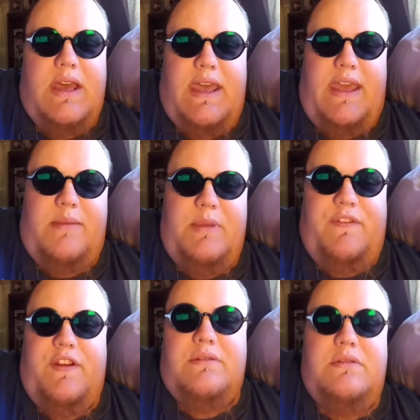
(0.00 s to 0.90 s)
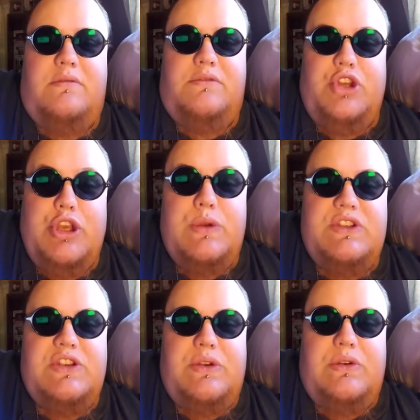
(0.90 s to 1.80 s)
Um, if you're new
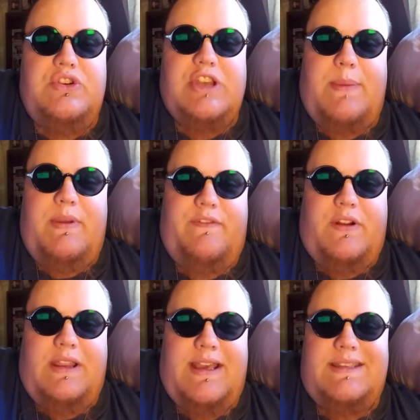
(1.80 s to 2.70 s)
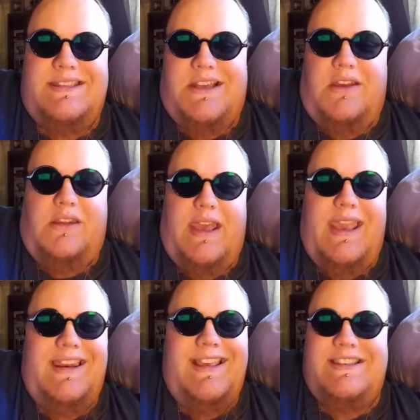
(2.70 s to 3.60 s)
to shopping for glasses
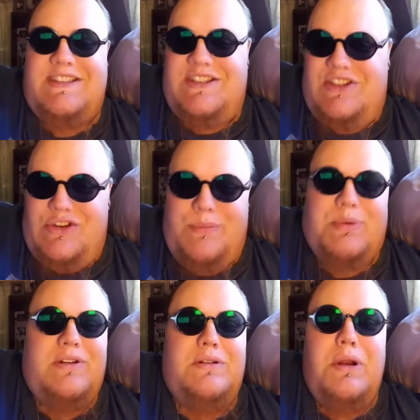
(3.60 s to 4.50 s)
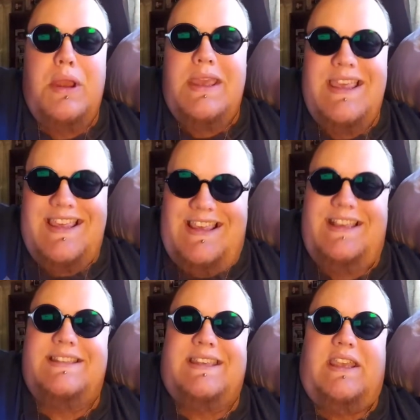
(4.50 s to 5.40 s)
online, it's super
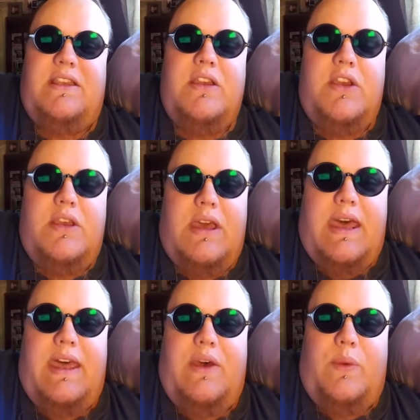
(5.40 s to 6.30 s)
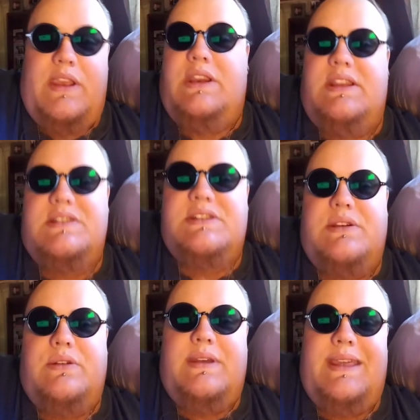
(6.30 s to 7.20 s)
easy. Uh, what you need to
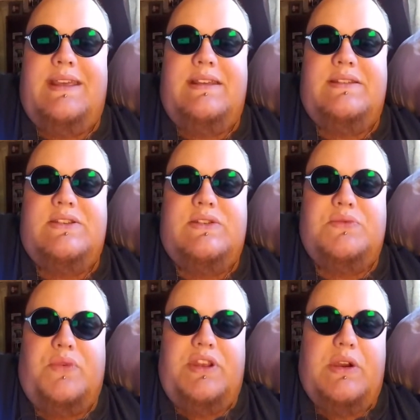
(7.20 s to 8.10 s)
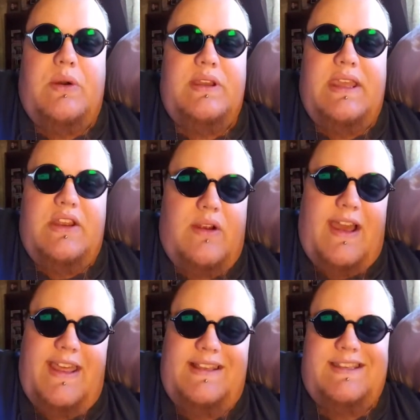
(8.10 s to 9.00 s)
do is, when you go and get your
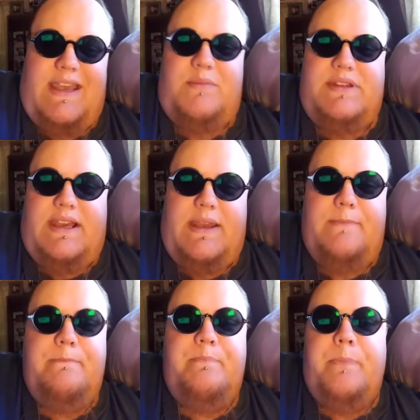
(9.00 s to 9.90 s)
eye exam done,